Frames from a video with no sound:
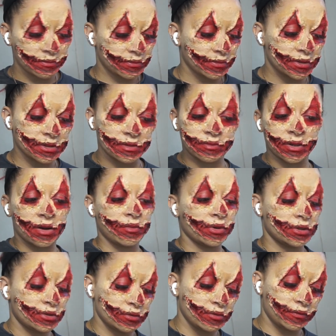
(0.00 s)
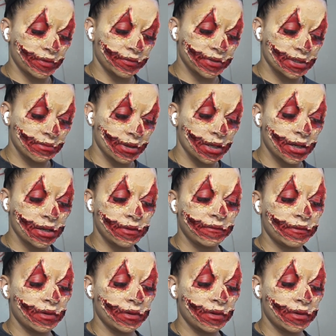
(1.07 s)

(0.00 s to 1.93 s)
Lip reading: This is what I want to do for the rest of my life.